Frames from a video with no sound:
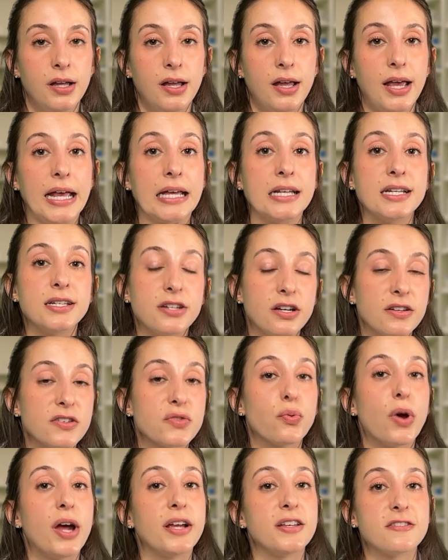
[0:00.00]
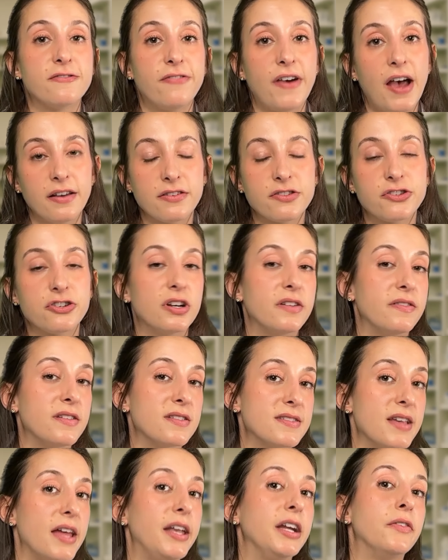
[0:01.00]
and it does rise faster in the
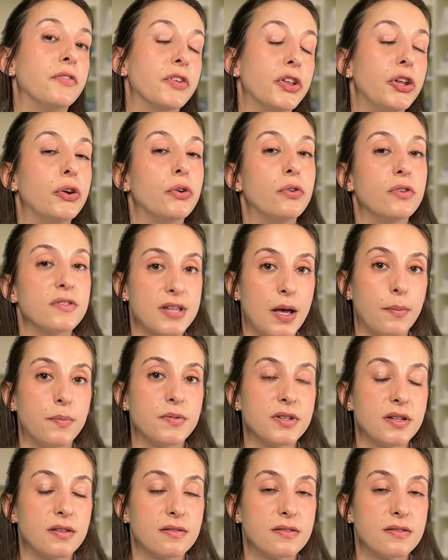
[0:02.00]
setting of clinical sepsis.